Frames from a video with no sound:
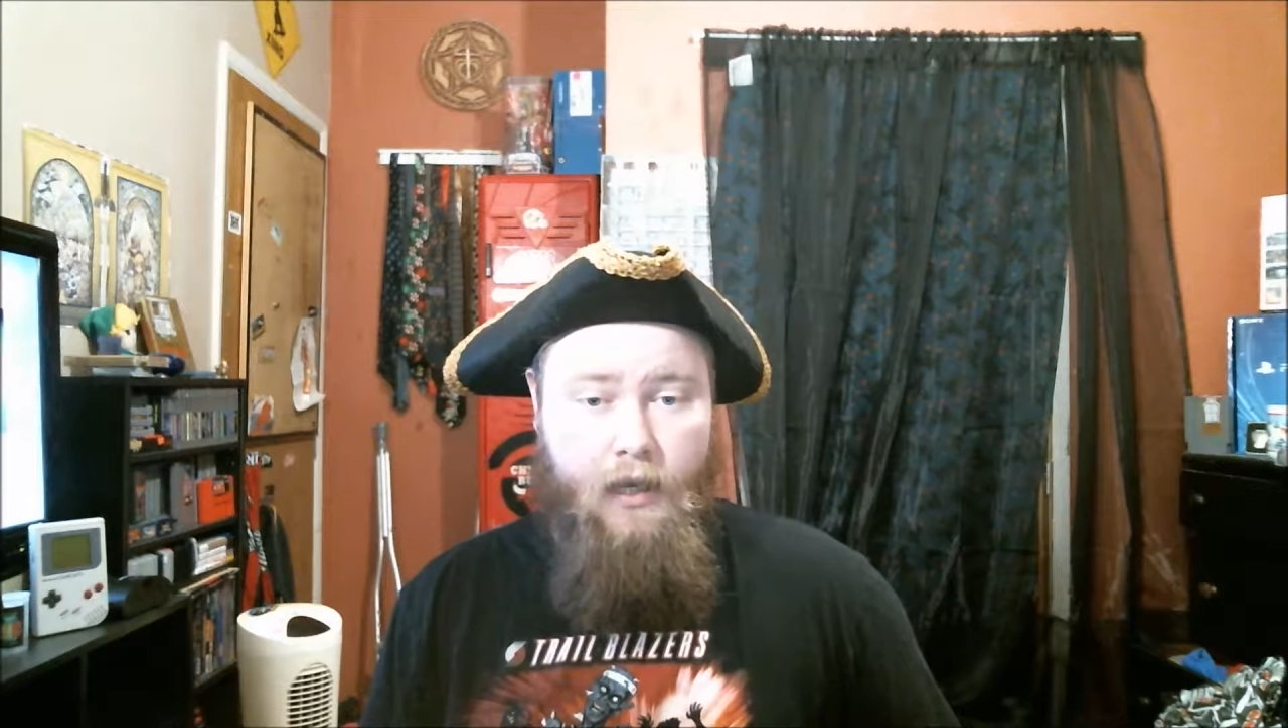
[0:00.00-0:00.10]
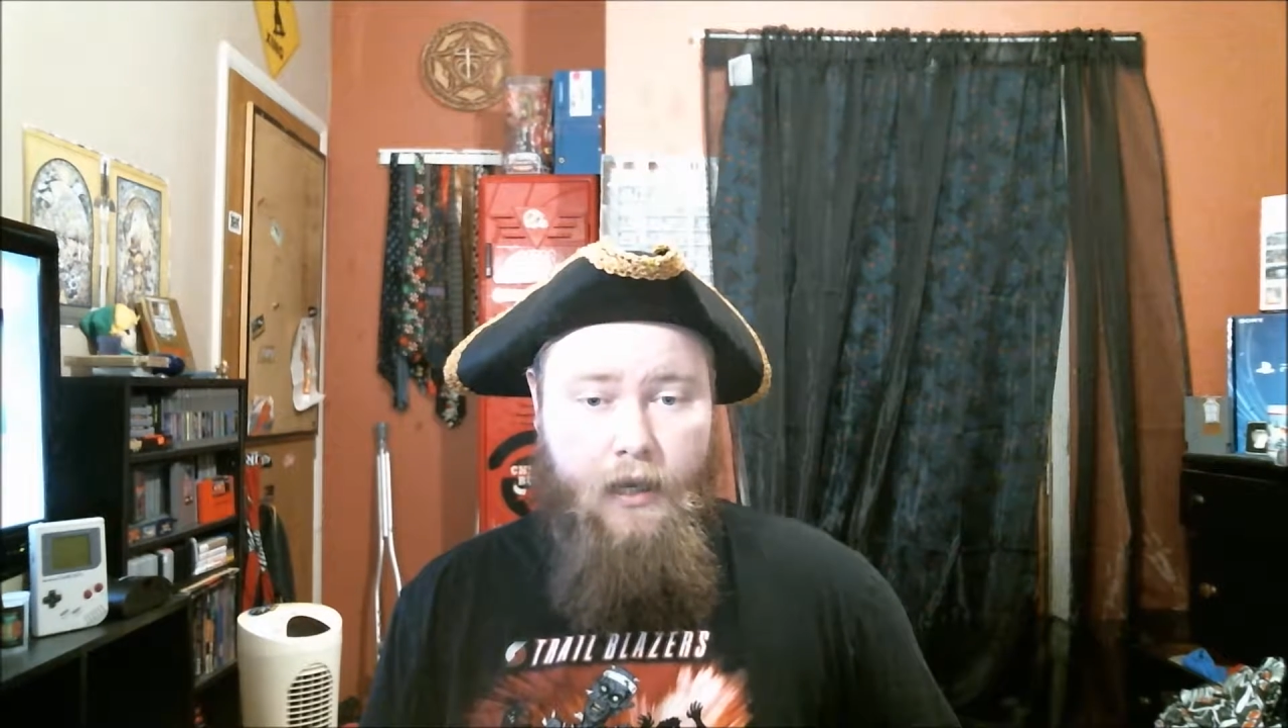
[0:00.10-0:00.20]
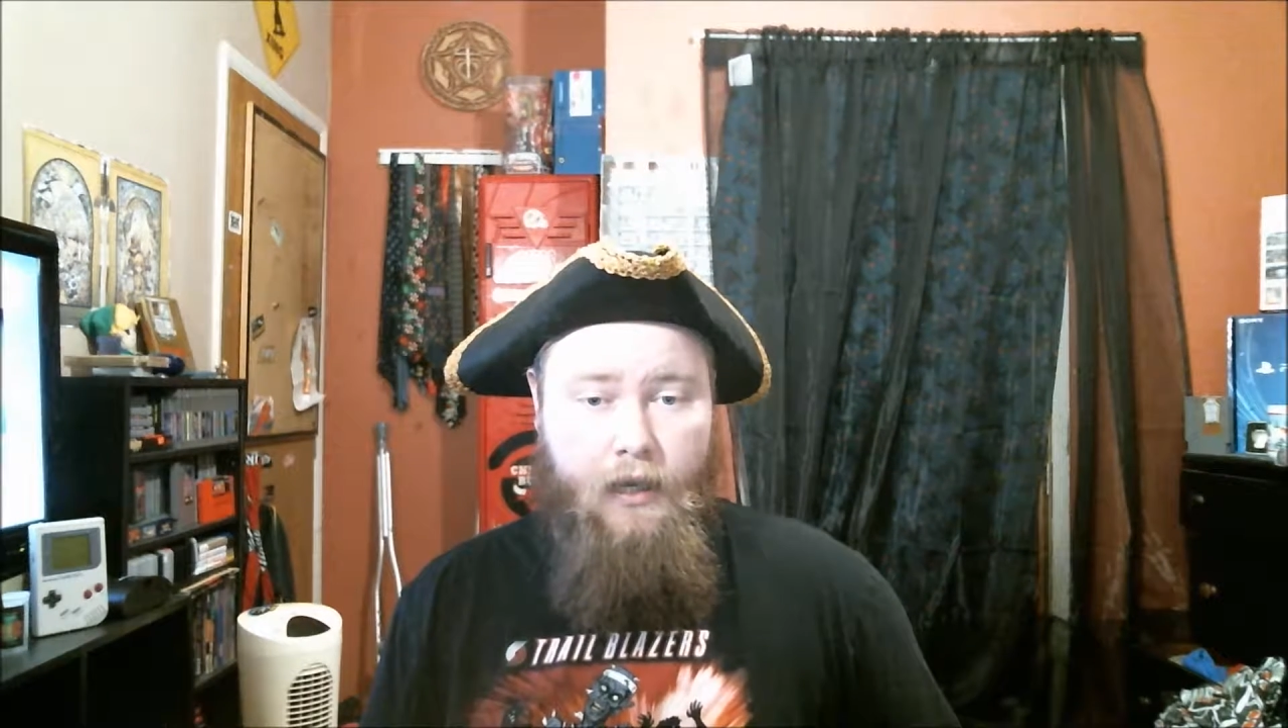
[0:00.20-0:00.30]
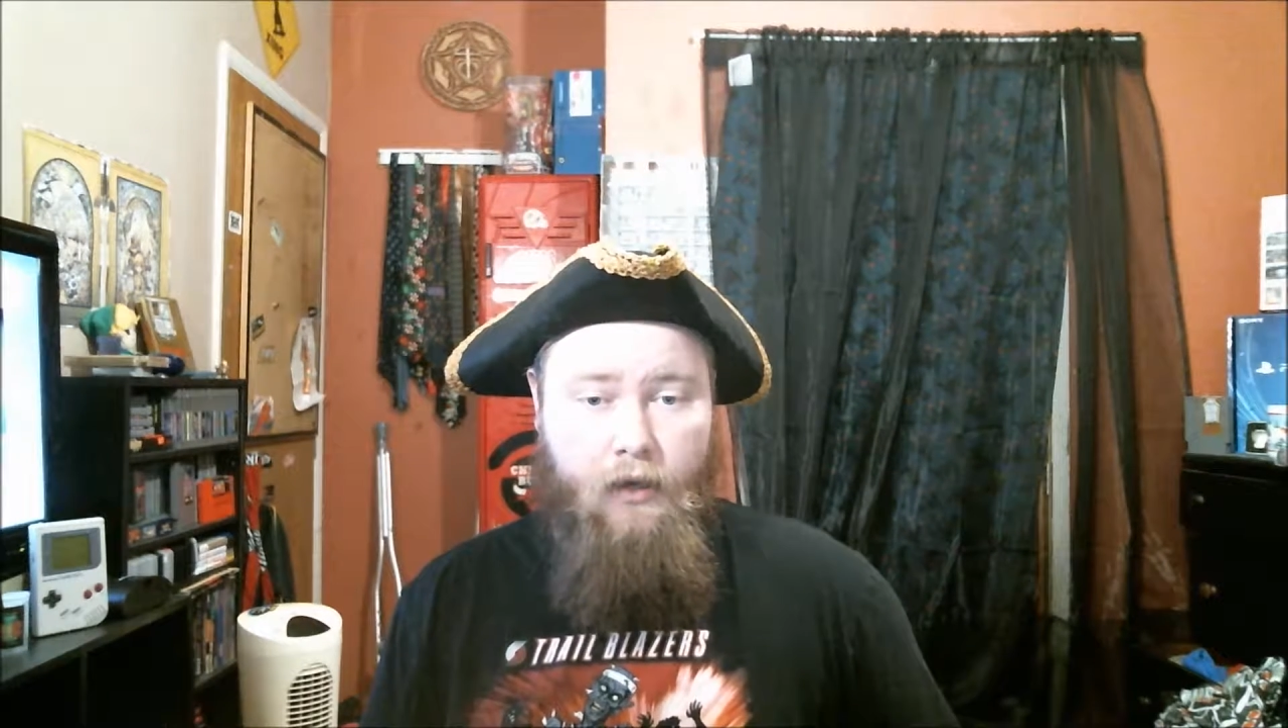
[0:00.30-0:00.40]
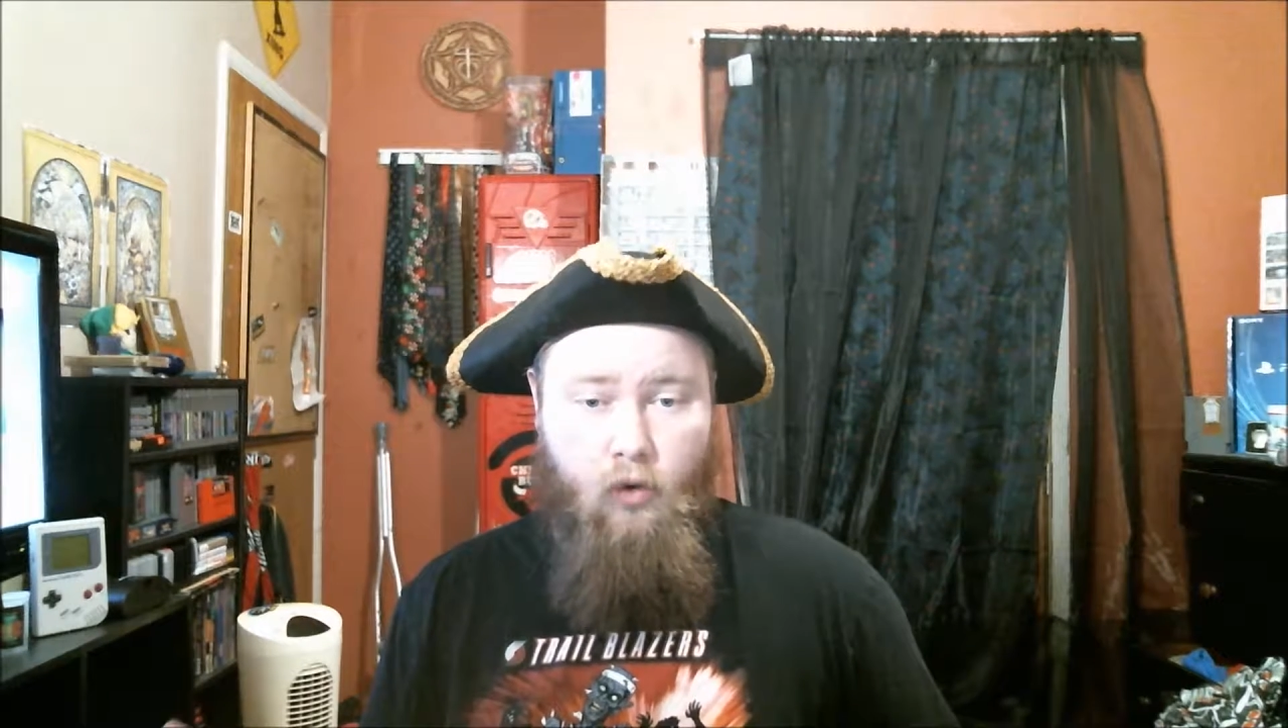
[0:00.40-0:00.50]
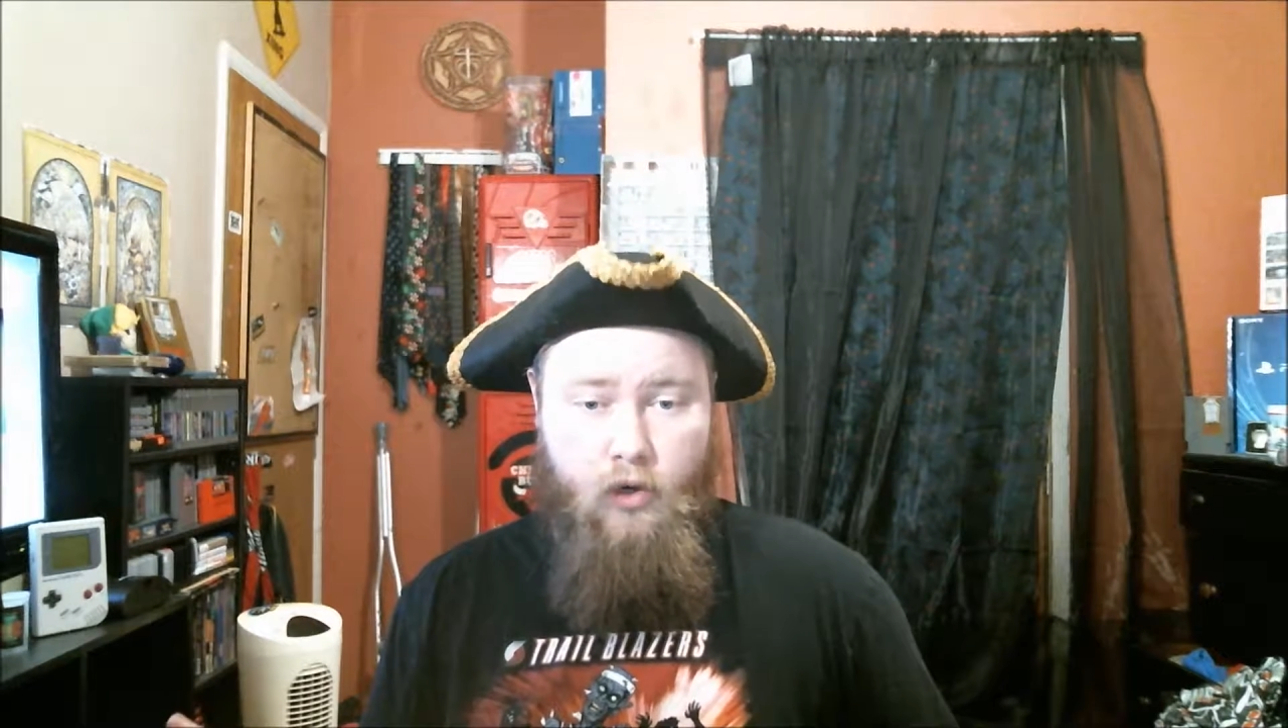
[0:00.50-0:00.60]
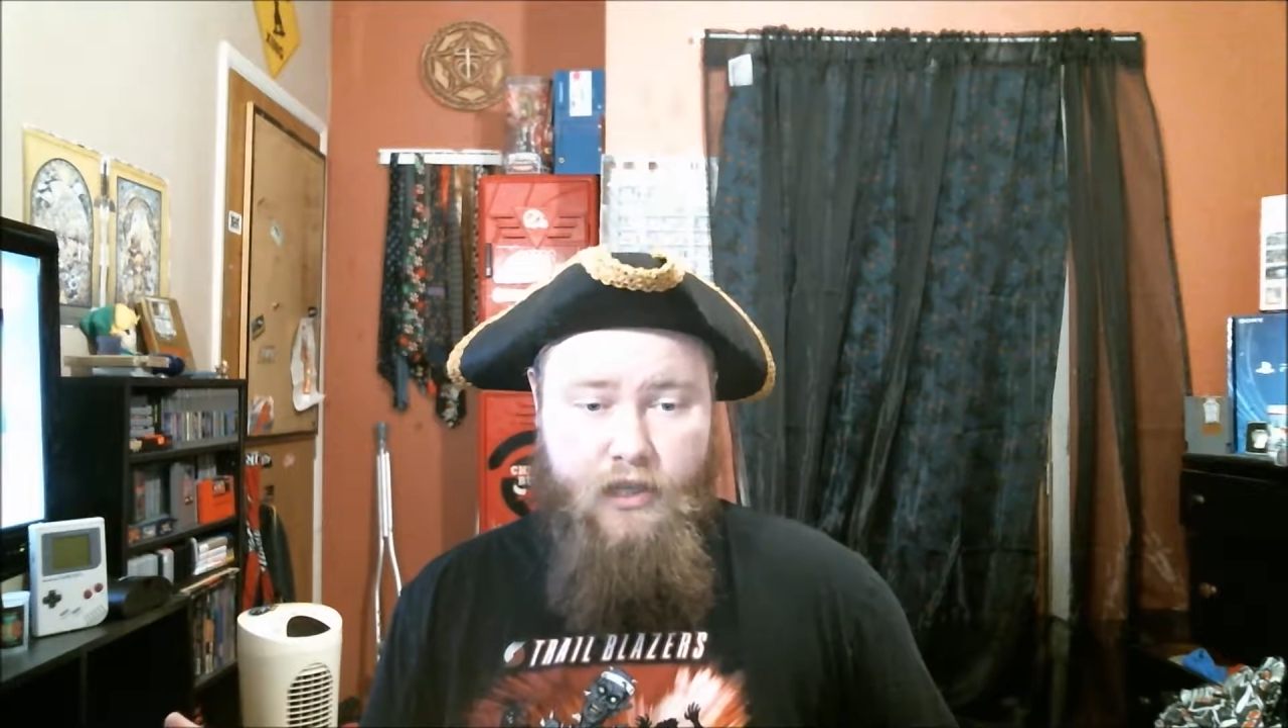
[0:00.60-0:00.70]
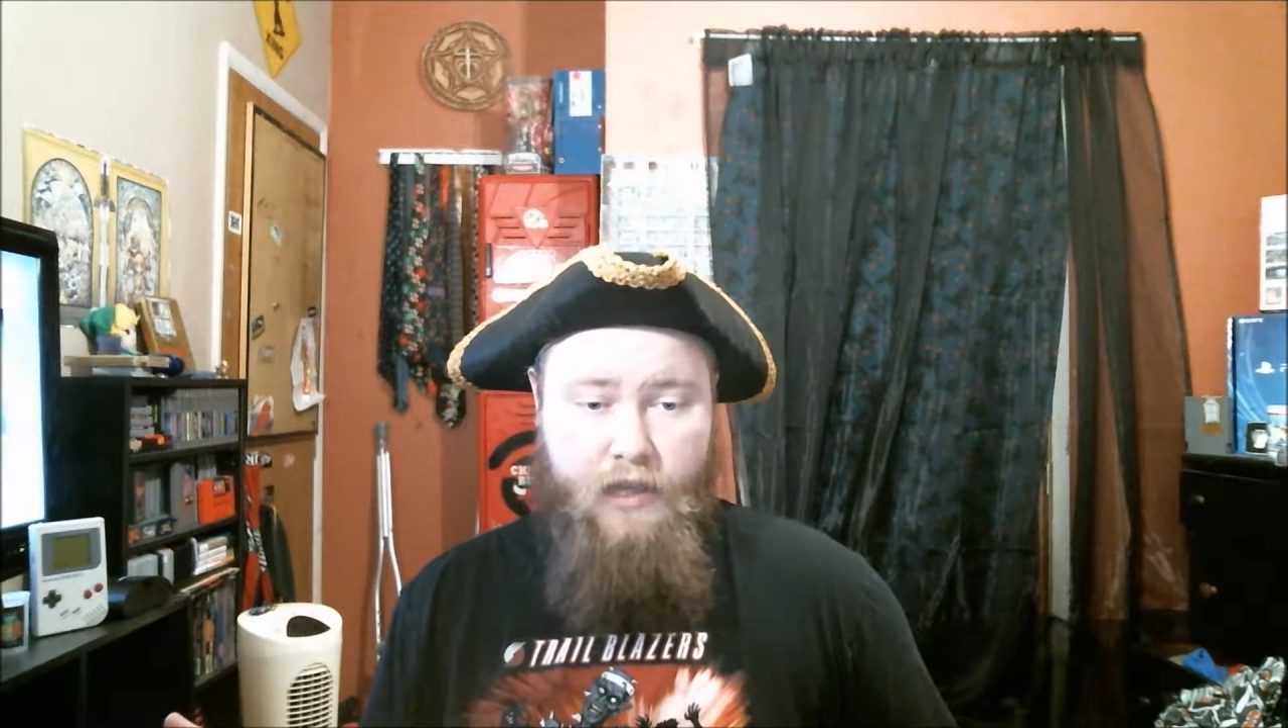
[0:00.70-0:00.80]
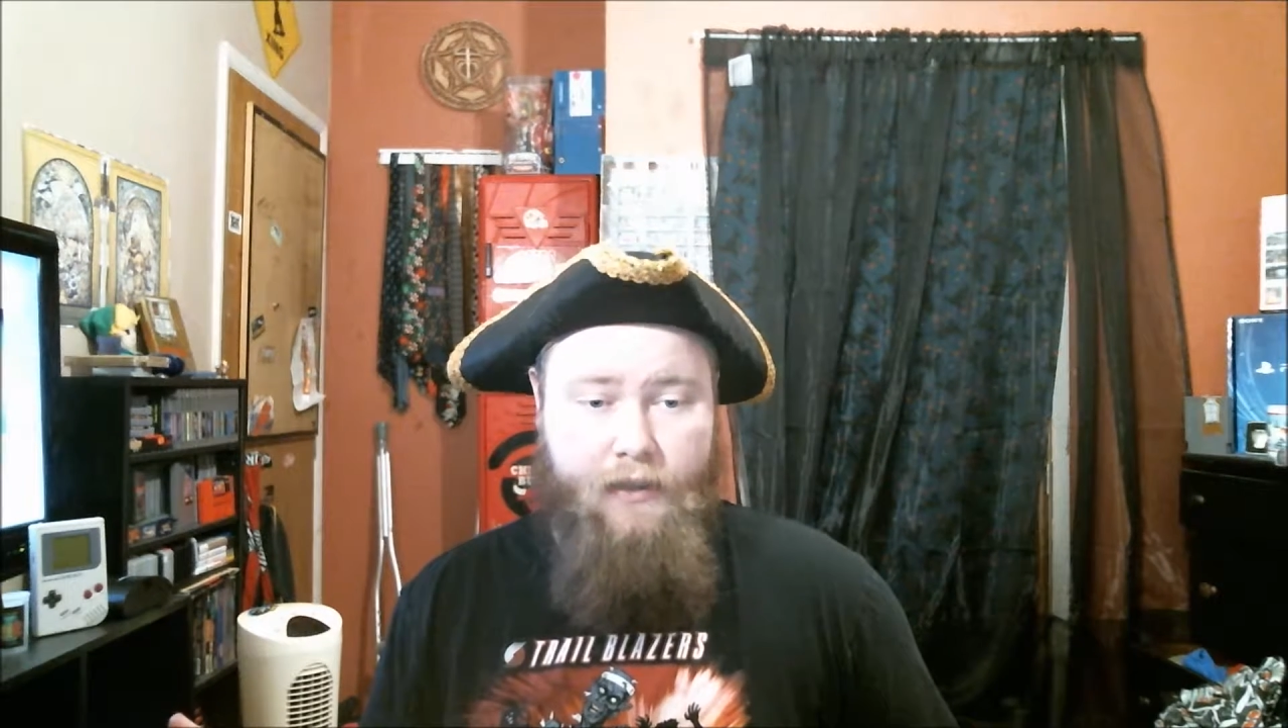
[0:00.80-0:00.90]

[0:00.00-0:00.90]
and of course I got